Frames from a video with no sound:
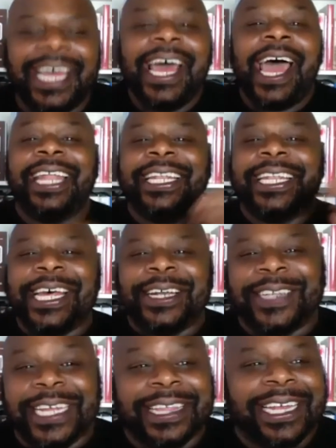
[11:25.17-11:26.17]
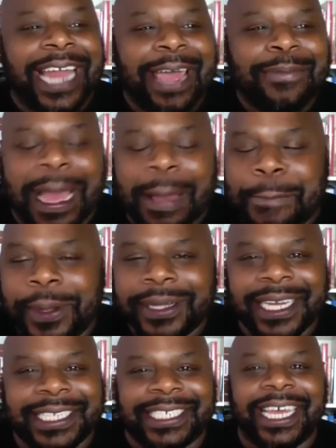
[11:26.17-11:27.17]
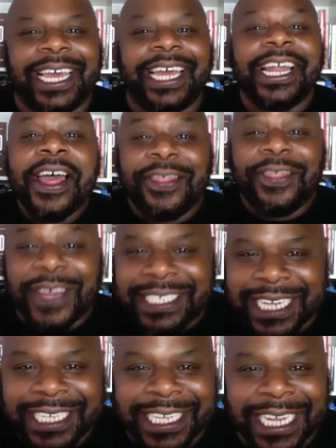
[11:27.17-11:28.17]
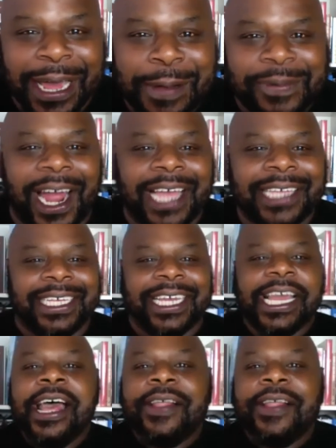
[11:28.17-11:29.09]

and literally the name of that book said, this is an uprising.